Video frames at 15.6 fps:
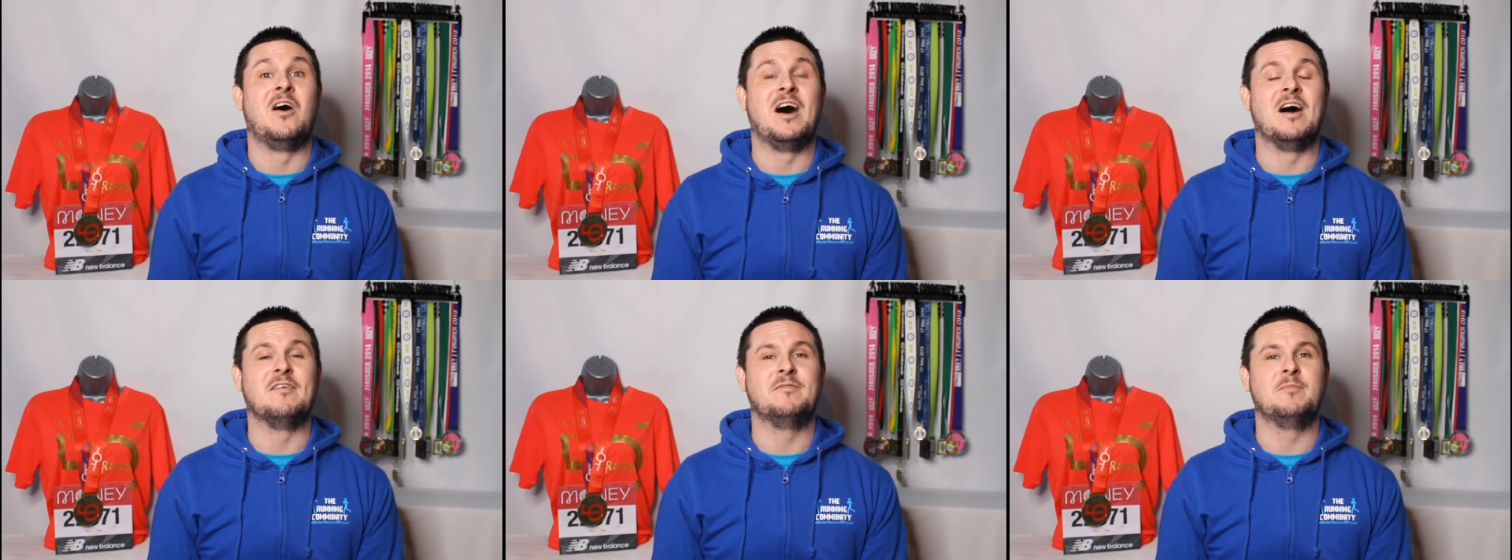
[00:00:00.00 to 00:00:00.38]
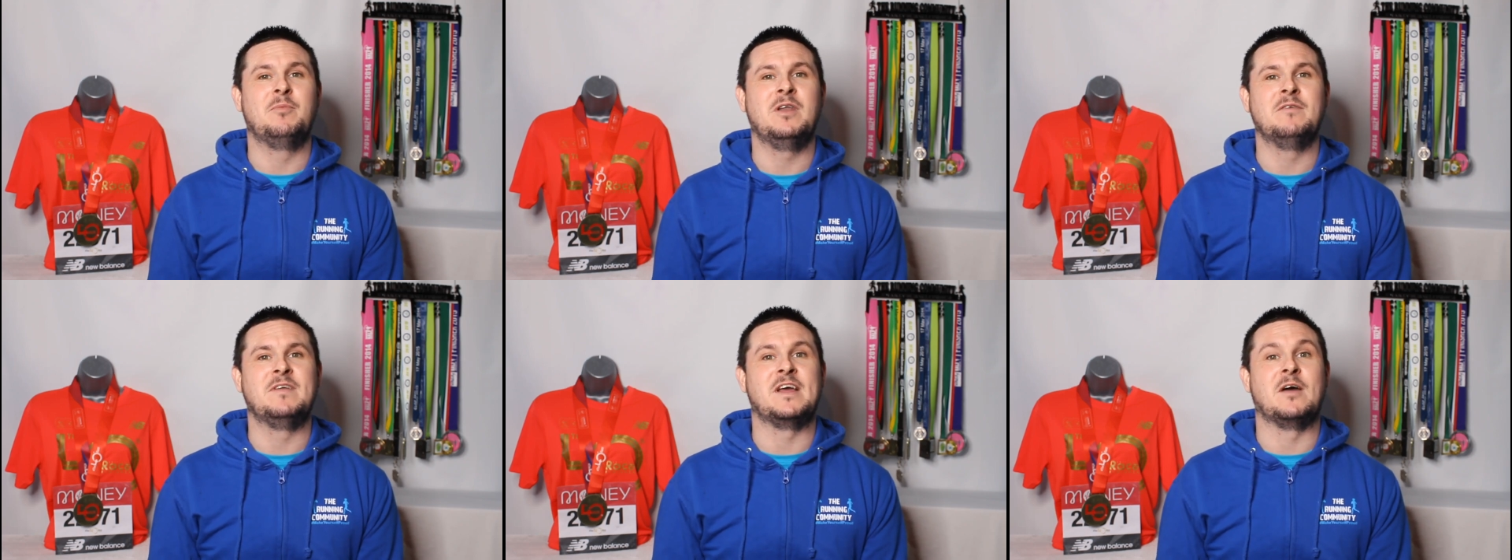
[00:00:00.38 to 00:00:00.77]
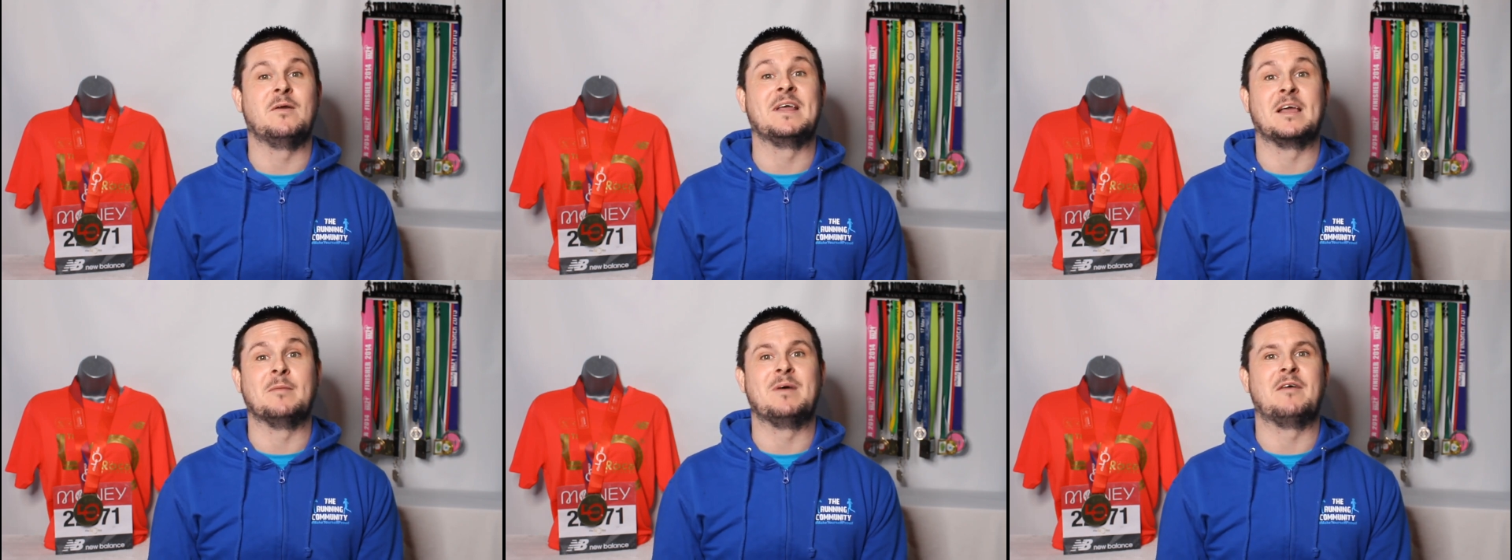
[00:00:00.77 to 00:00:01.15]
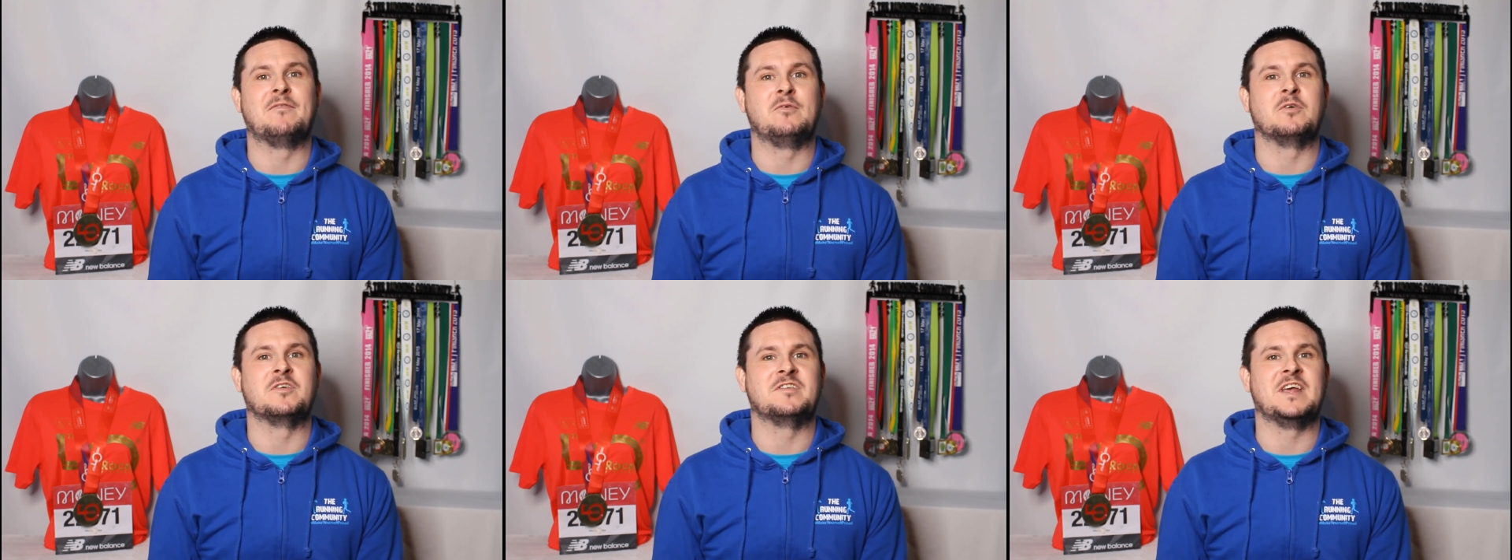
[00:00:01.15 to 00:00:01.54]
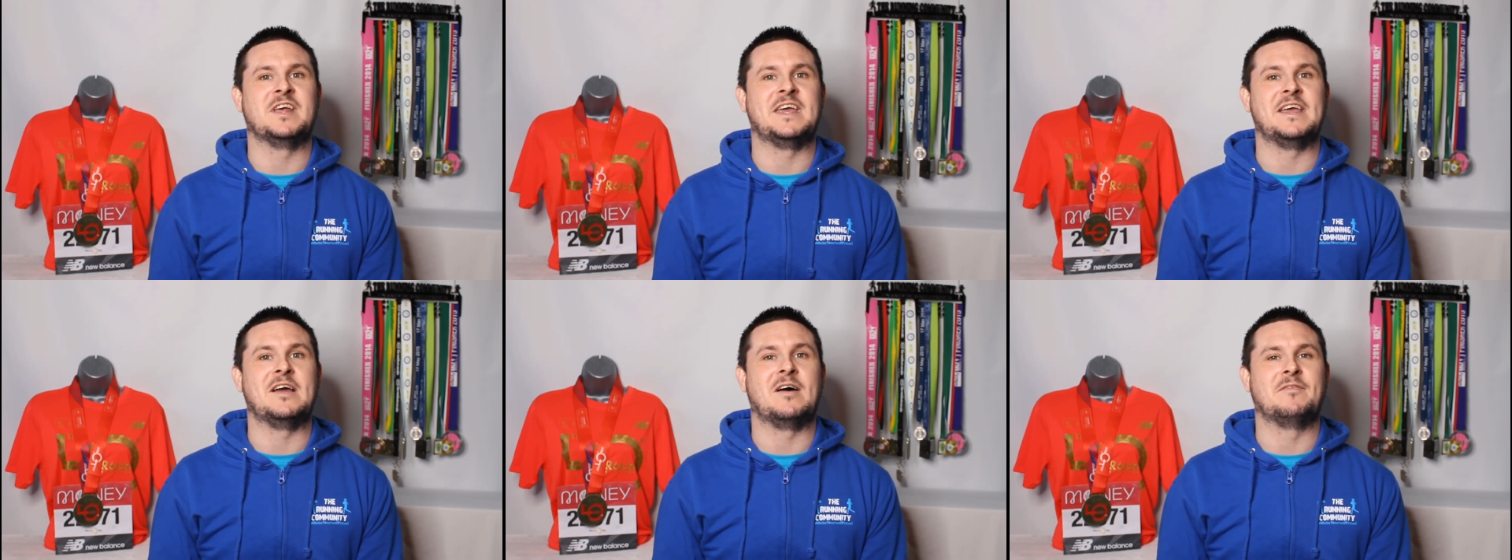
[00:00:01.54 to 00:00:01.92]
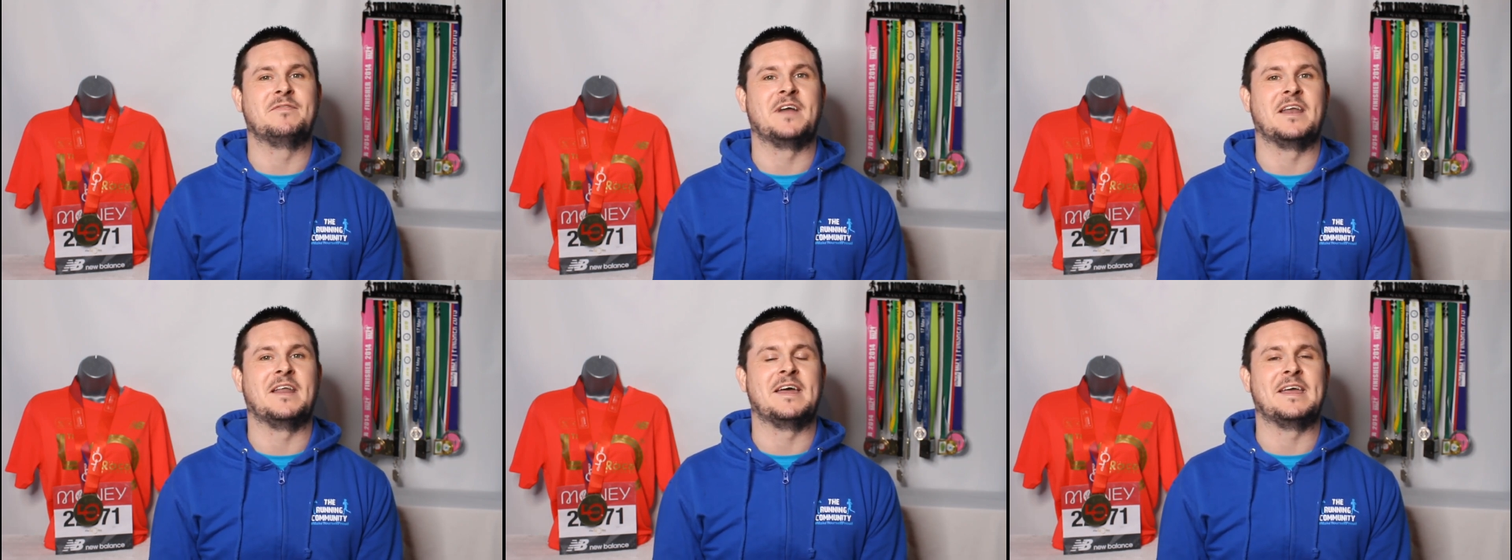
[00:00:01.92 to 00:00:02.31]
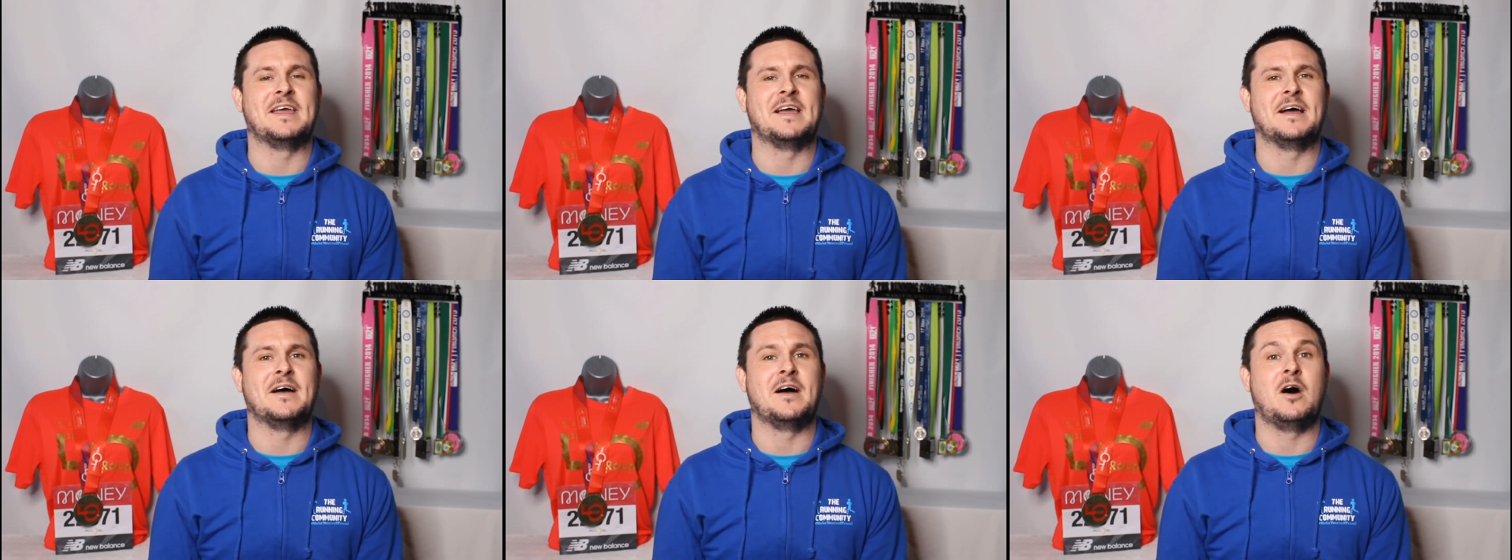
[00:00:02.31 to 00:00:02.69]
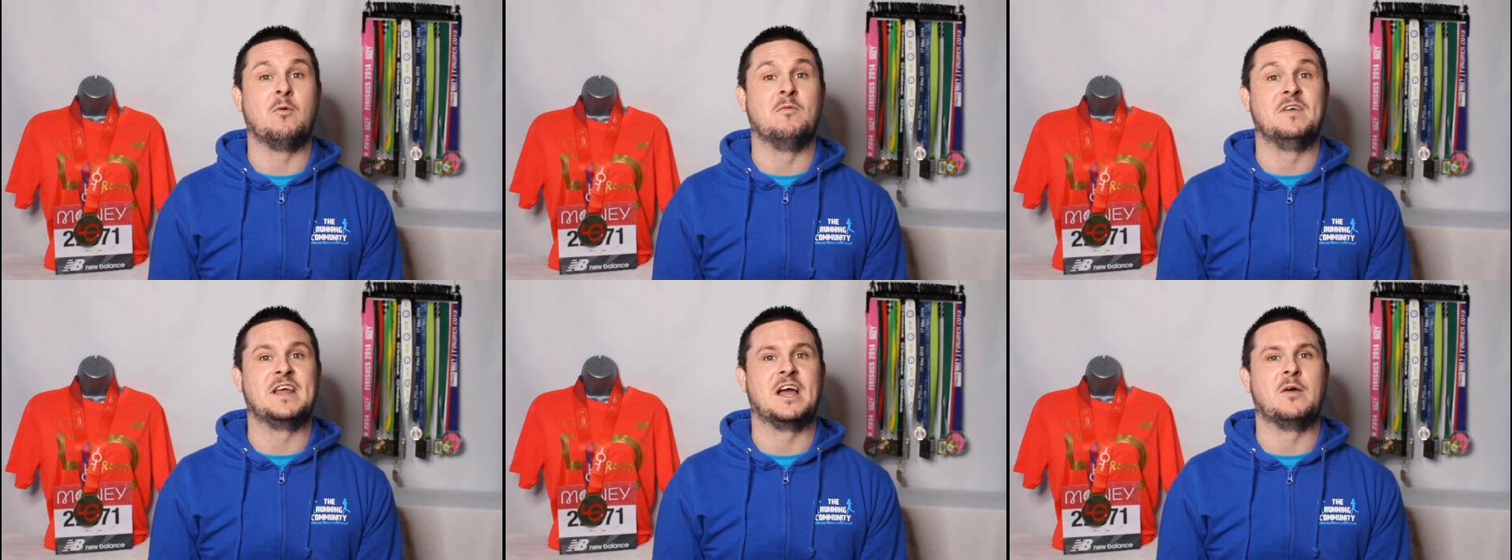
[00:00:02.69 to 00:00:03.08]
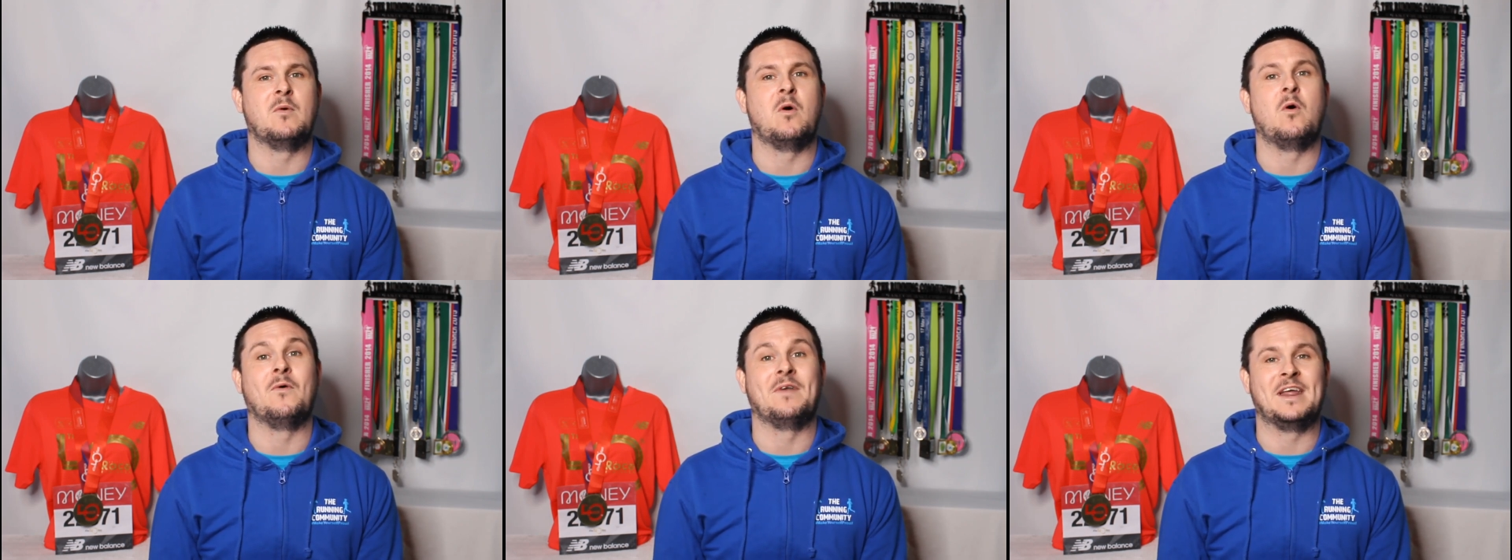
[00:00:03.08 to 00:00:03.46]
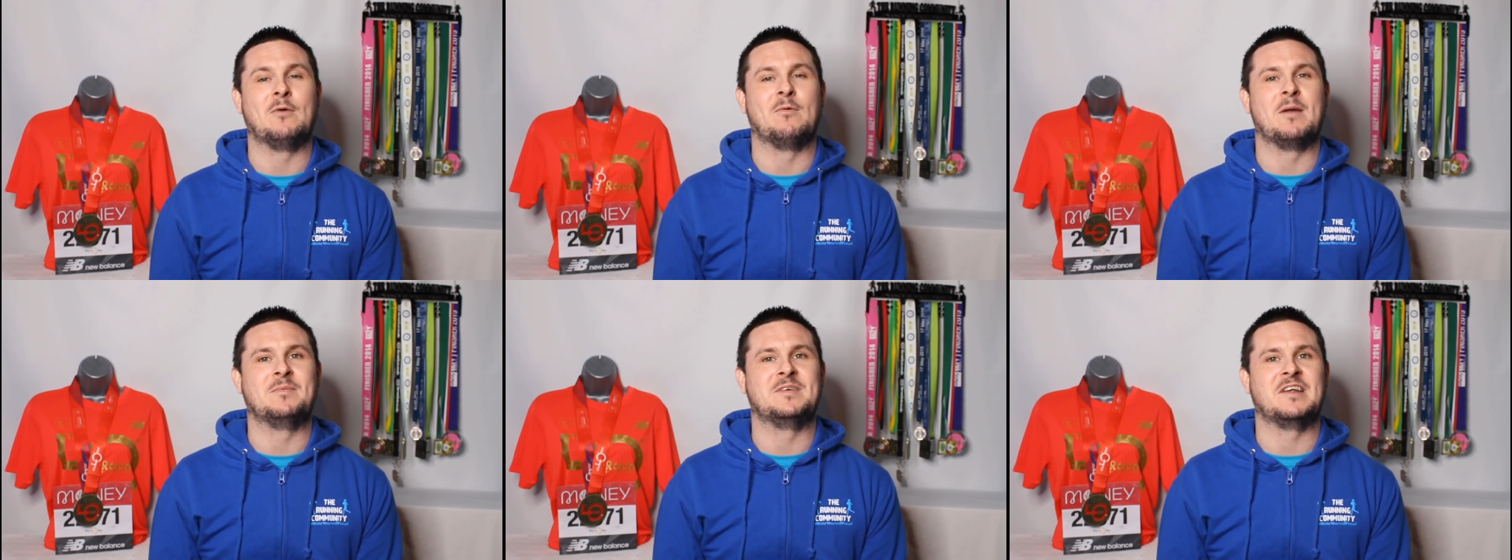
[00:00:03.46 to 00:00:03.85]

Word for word: I've put a video link above, you'll see I've done a whole video on hill rep